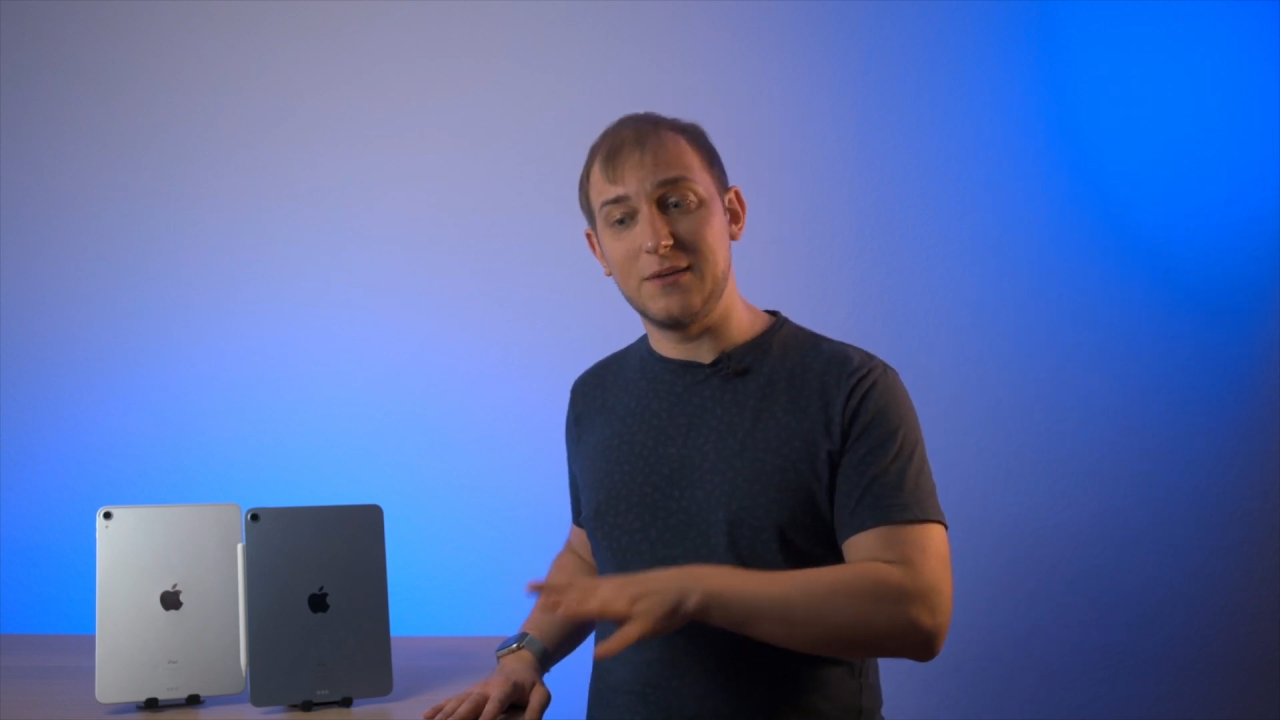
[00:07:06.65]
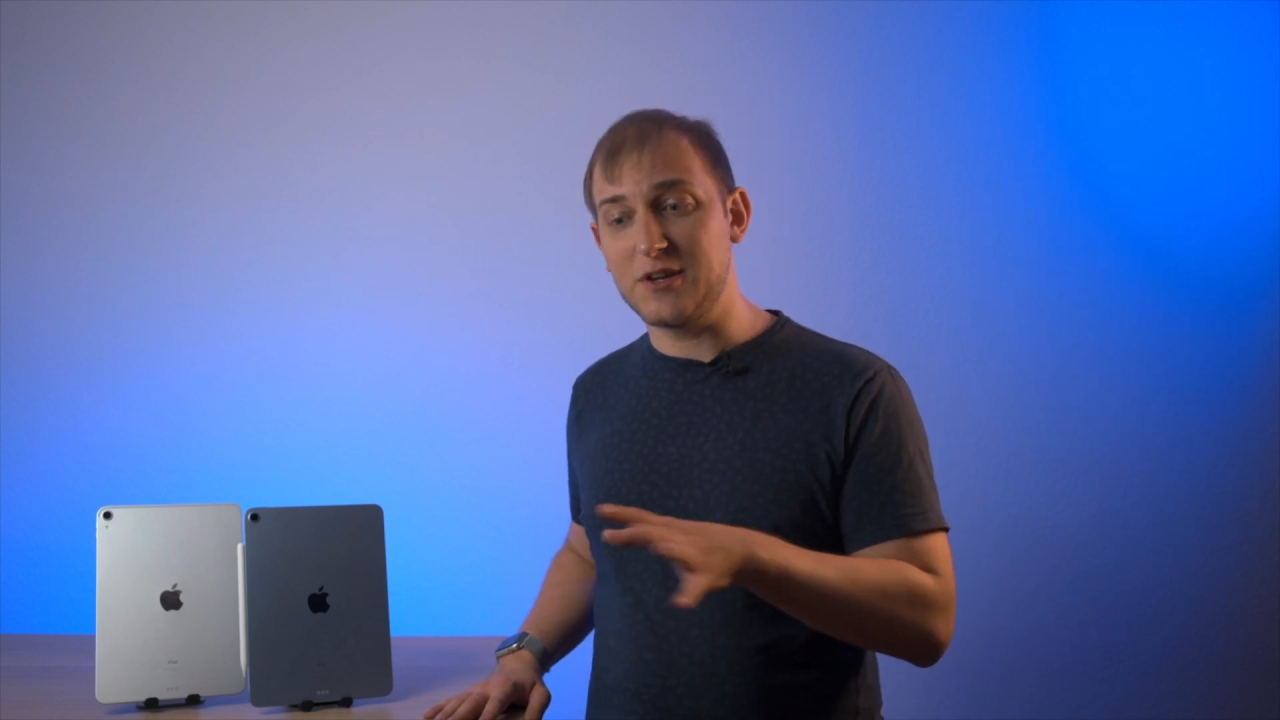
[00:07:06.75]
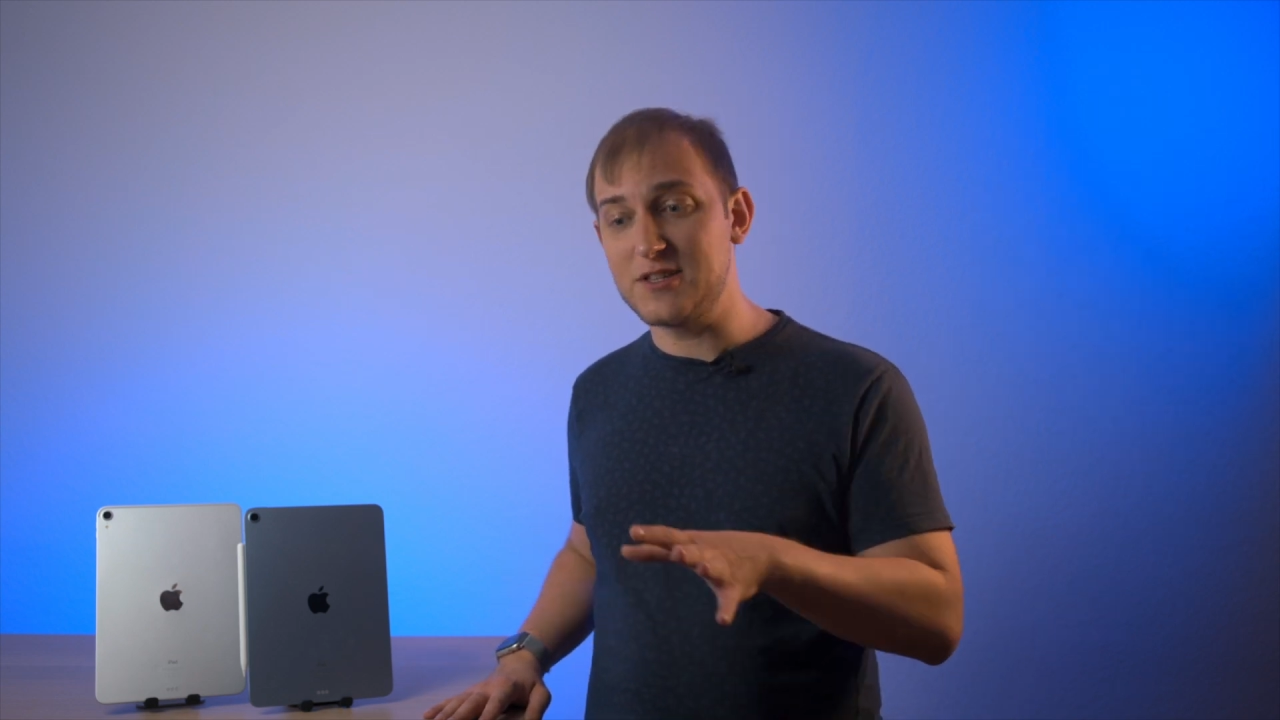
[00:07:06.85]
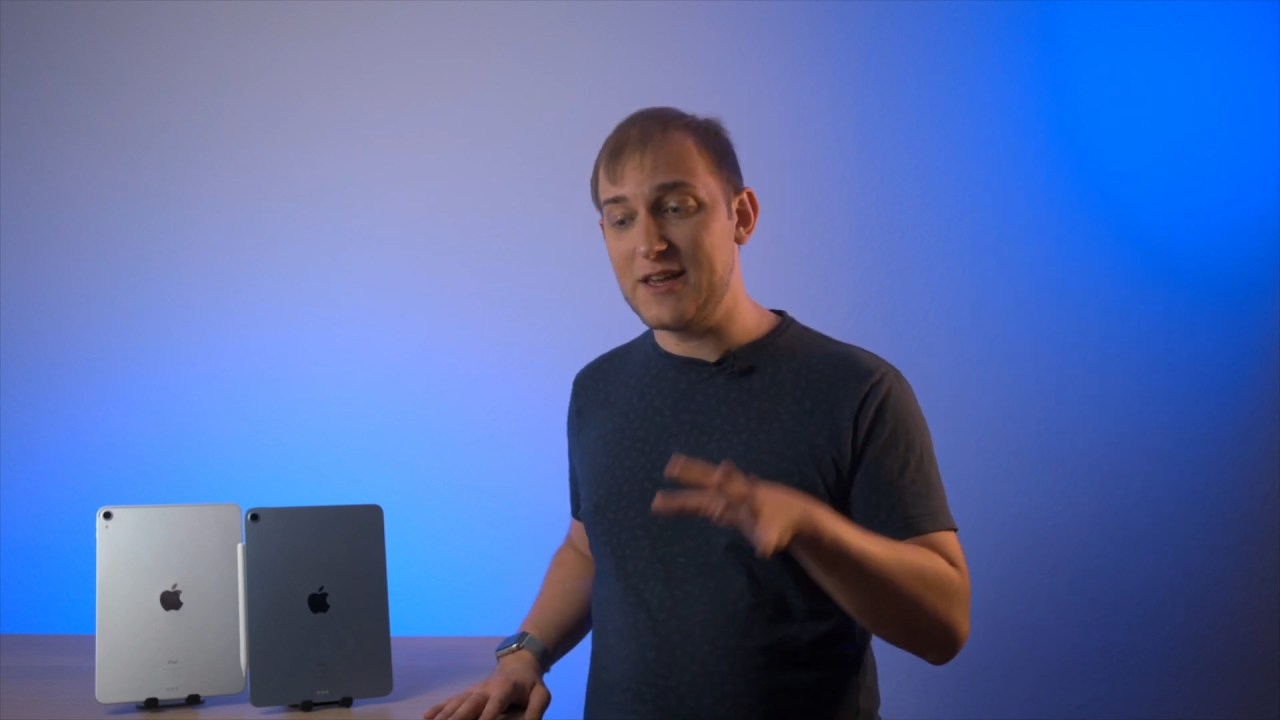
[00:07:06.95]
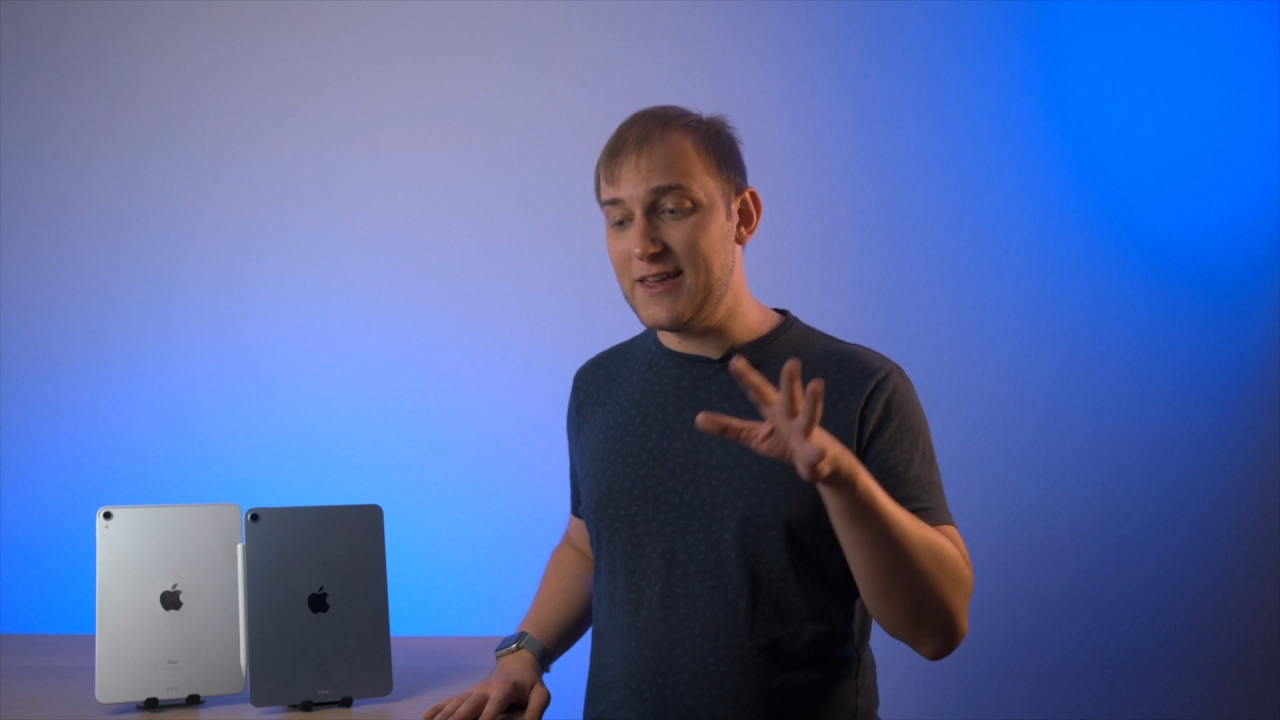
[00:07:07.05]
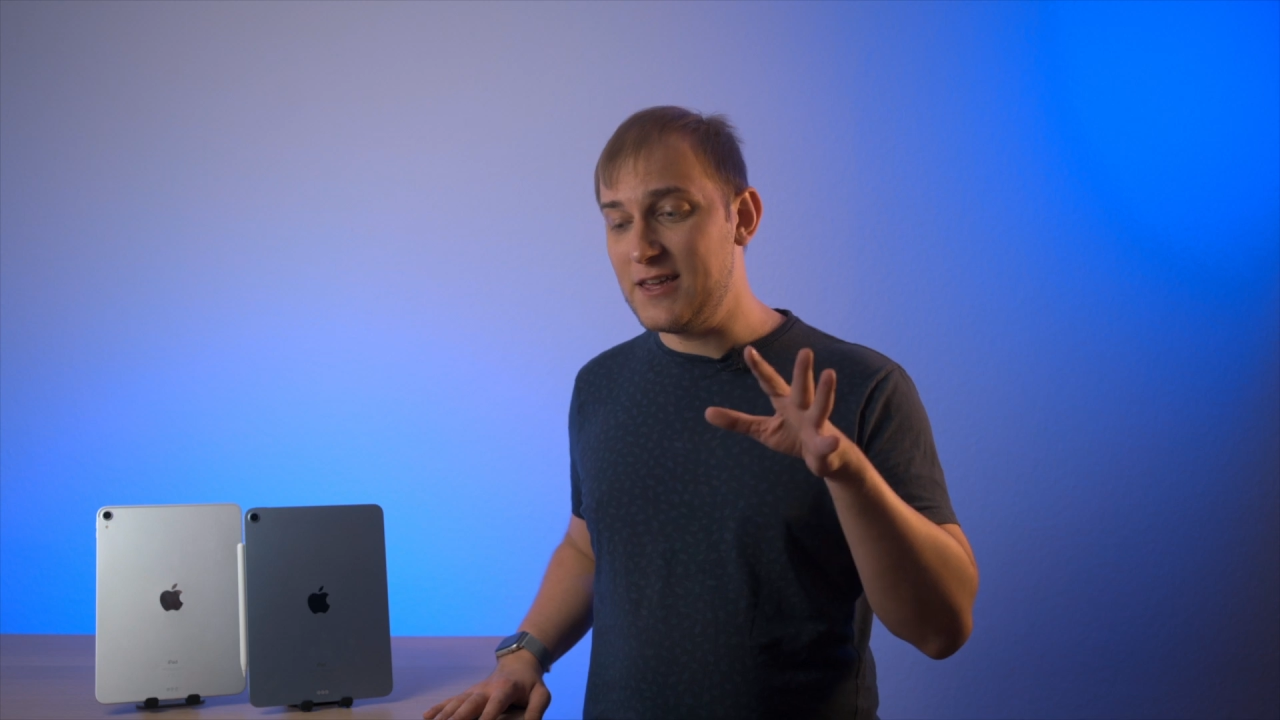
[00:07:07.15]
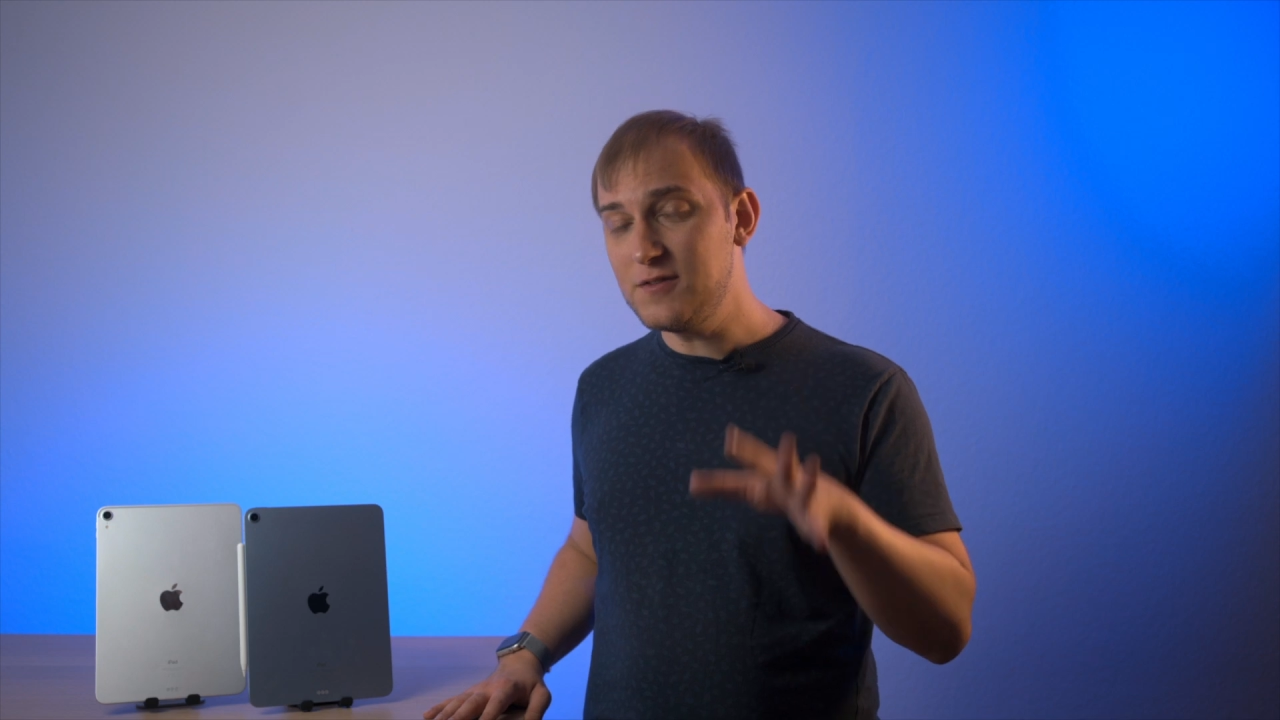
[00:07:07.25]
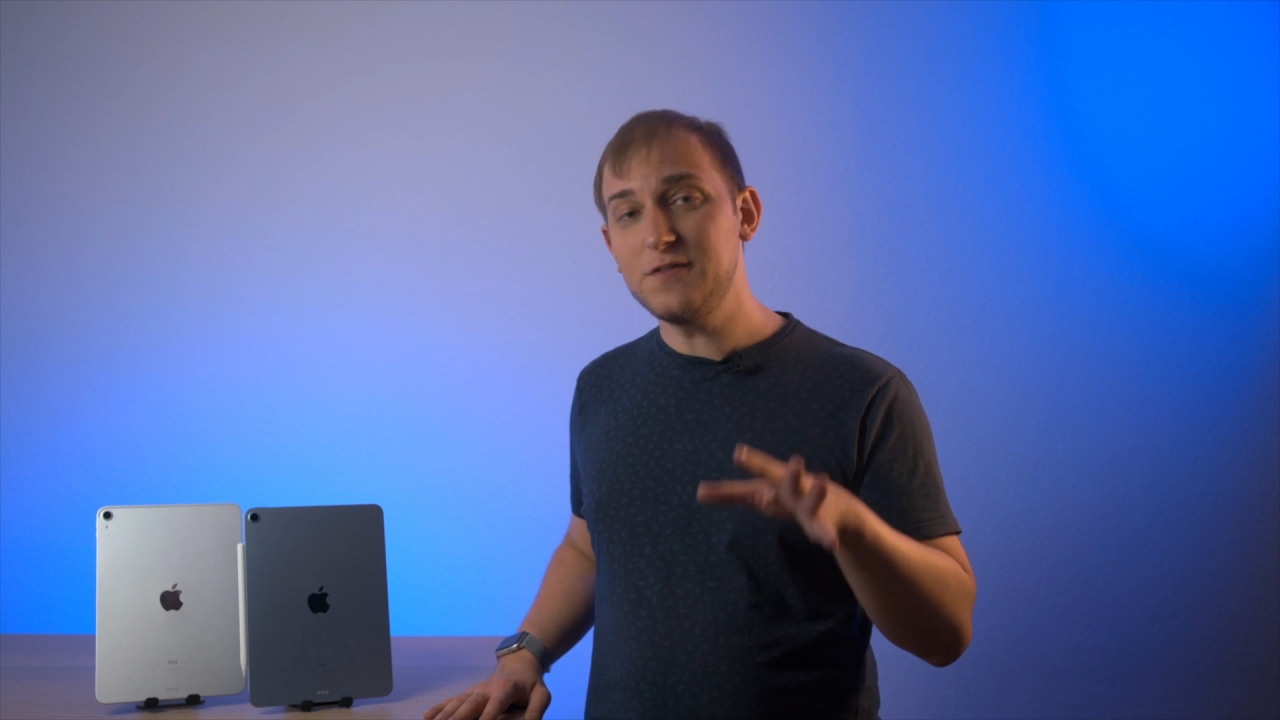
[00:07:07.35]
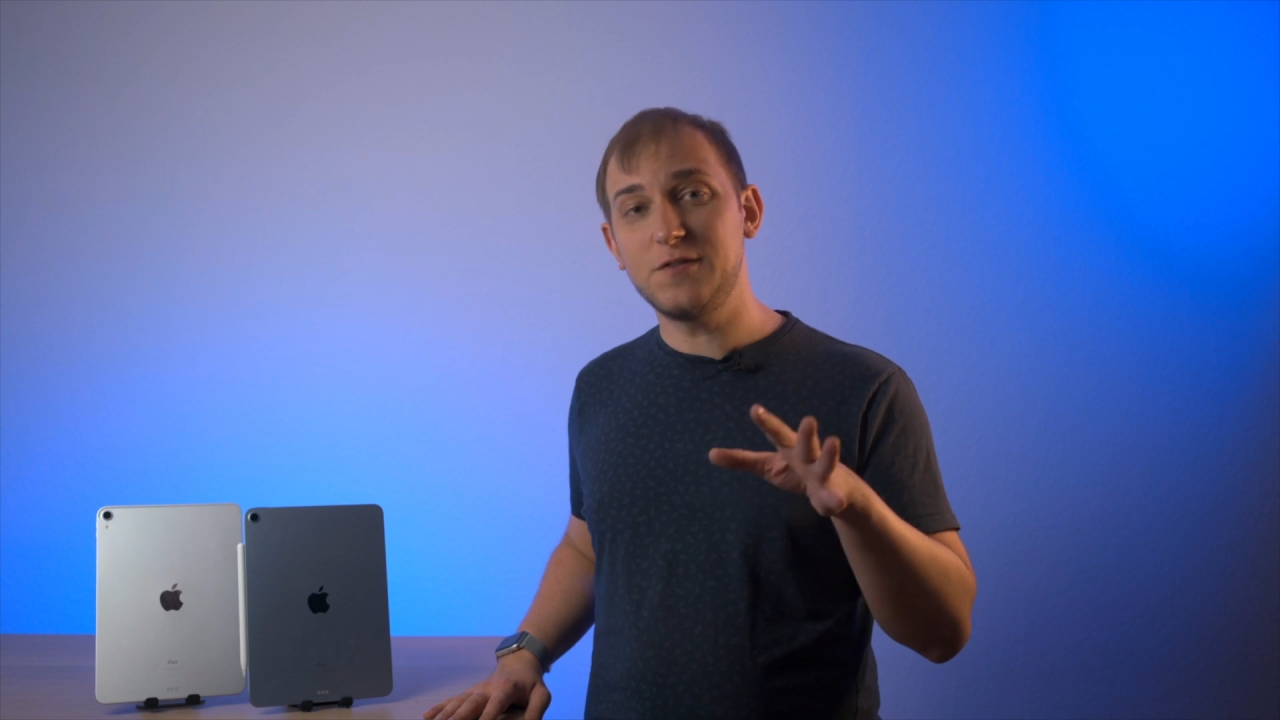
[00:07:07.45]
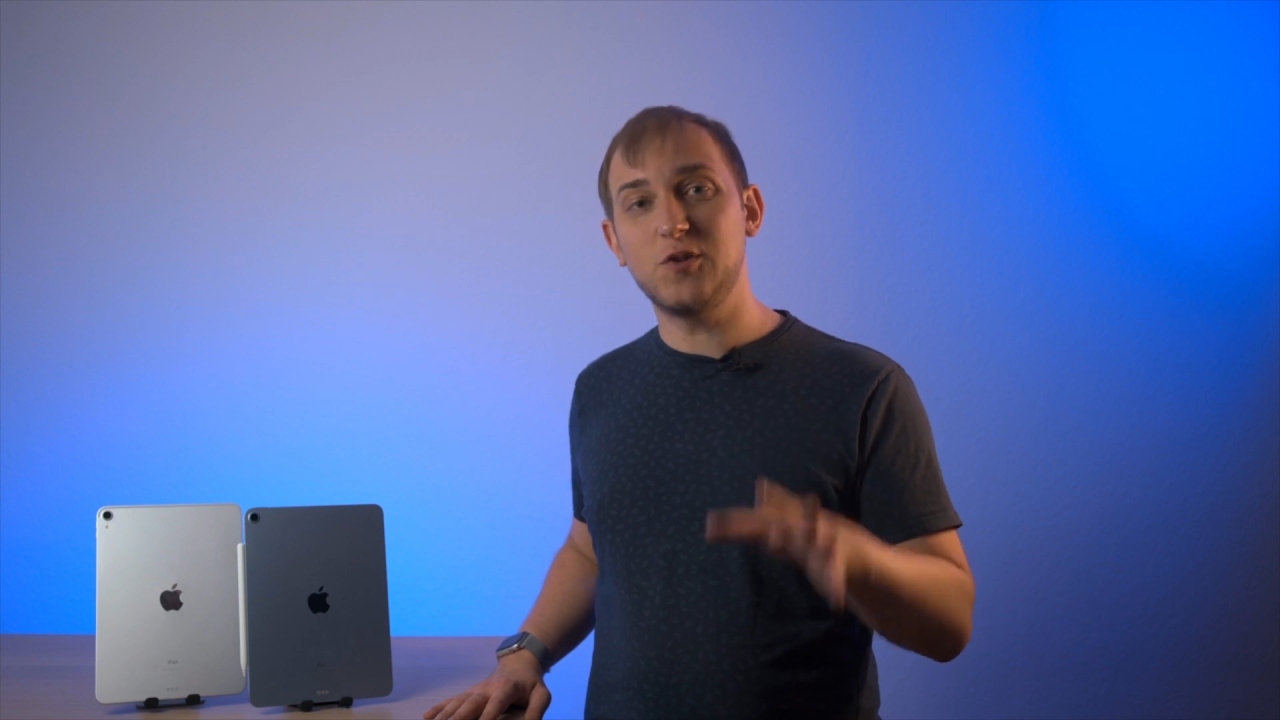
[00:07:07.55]
Because
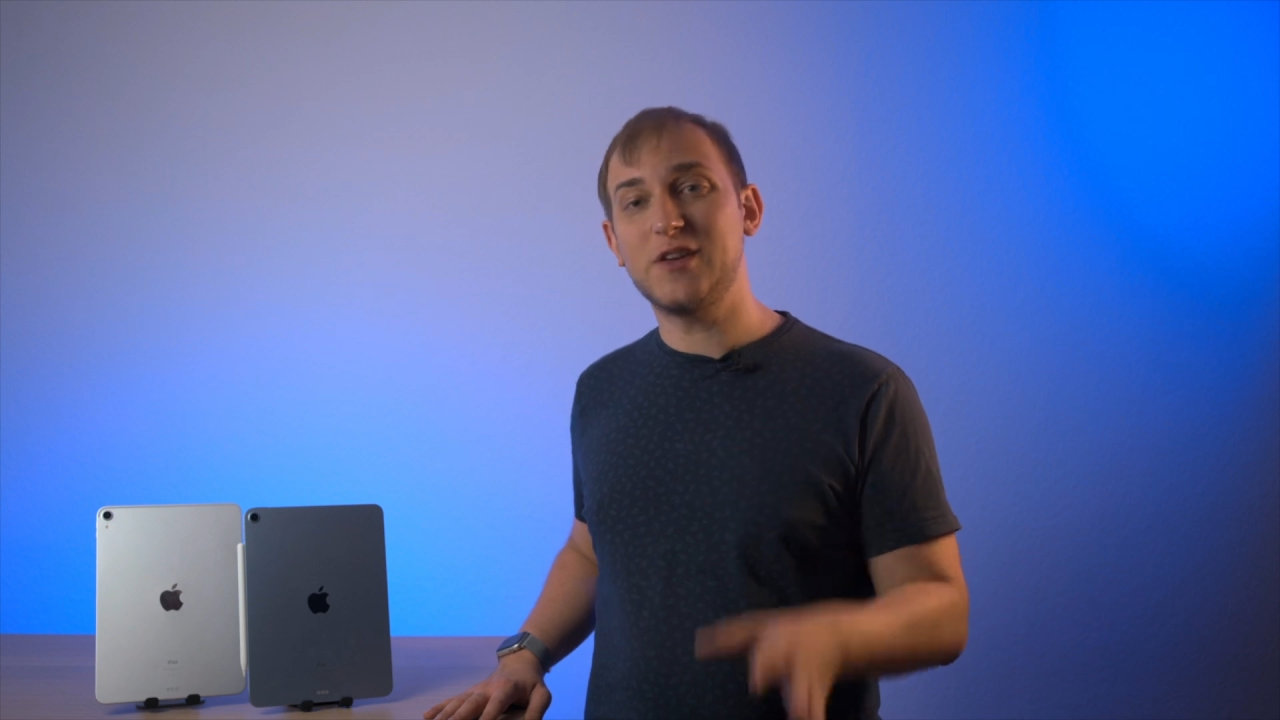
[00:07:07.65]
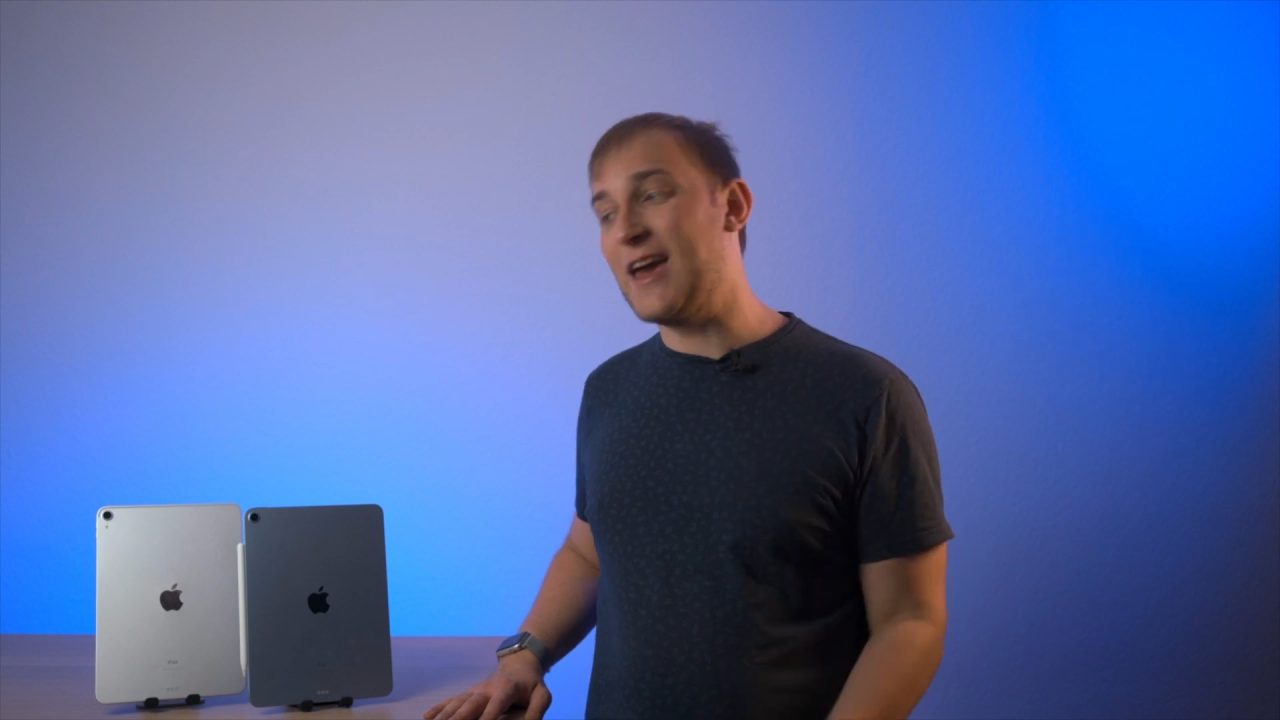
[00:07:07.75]
even if you